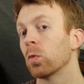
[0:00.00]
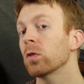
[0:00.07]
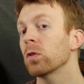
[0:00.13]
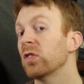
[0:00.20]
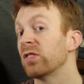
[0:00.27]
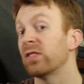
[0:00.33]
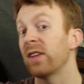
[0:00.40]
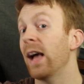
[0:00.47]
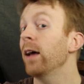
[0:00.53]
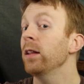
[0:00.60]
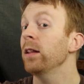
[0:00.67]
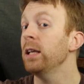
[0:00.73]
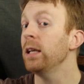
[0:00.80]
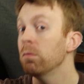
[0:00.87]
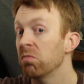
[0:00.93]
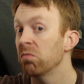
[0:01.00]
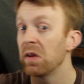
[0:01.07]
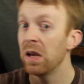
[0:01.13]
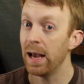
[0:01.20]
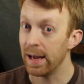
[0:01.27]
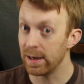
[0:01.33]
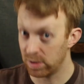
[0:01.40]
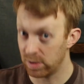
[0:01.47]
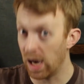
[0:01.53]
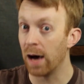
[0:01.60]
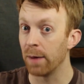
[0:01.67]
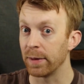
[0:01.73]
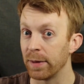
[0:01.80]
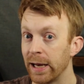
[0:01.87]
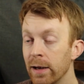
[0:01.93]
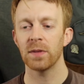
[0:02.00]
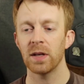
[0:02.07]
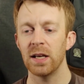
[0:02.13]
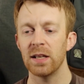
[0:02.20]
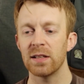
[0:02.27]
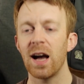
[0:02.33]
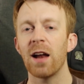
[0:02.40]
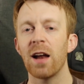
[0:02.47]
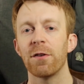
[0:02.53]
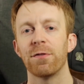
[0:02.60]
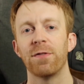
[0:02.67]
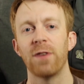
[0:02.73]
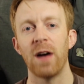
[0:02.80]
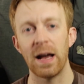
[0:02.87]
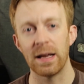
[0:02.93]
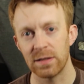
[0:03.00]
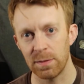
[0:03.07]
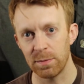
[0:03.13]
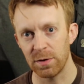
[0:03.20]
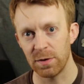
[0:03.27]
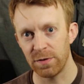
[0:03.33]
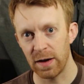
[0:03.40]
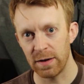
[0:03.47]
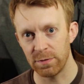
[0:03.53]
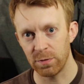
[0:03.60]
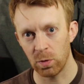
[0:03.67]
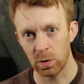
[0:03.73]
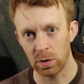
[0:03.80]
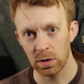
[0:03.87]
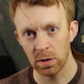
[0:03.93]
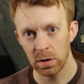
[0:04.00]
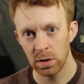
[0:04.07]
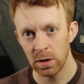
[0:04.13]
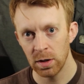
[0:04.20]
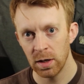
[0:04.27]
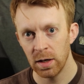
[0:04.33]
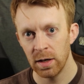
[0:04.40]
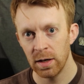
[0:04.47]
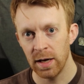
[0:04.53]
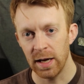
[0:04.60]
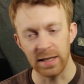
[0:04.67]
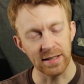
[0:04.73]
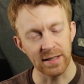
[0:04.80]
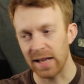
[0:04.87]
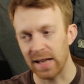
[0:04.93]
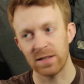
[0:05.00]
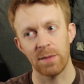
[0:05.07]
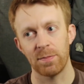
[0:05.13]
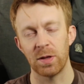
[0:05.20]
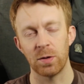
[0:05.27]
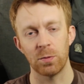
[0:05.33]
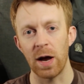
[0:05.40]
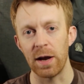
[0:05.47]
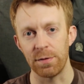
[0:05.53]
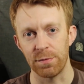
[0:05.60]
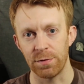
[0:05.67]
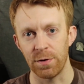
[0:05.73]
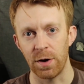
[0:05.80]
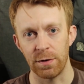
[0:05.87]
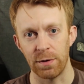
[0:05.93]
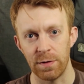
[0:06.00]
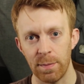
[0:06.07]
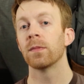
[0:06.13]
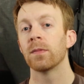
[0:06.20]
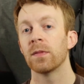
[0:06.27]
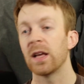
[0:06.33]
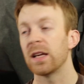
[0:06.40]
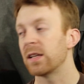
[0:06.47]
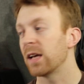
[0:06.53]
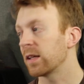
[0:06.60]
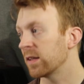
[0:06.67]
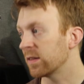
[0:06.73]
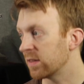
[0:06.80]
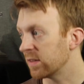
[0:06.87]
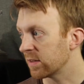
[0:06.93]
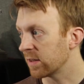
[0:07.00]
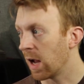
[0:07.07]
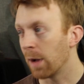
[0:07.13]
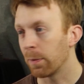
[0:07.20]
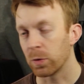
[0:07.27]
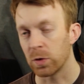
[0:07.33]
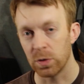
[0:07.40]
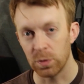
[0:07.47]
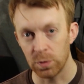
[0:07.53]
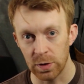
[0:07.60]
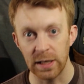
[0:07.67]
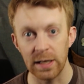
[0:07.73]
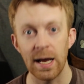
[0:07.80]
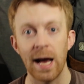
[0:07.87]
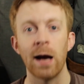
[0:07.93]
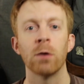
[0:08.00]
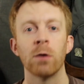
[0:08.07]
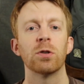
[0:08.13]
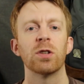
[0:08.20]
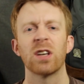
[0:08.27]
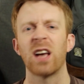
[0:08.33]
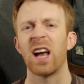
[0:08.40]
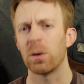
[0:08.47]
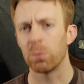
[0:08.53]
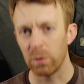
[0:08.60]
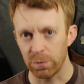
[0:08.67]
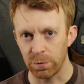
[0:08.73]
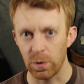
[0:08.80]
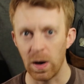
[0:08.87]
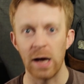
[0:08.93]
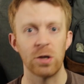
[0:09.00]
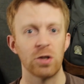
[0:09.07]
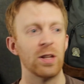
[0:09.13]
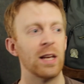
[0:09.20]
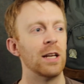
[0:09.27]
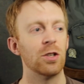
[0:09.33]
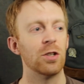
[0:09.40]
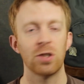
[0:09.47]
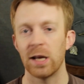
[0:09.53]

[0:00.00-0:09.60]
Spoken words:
is Ellie and Tommy. He's got to find something to fight for, and he's got something right in front of him. They take this as an opportunity now to kind of refresh. They each take a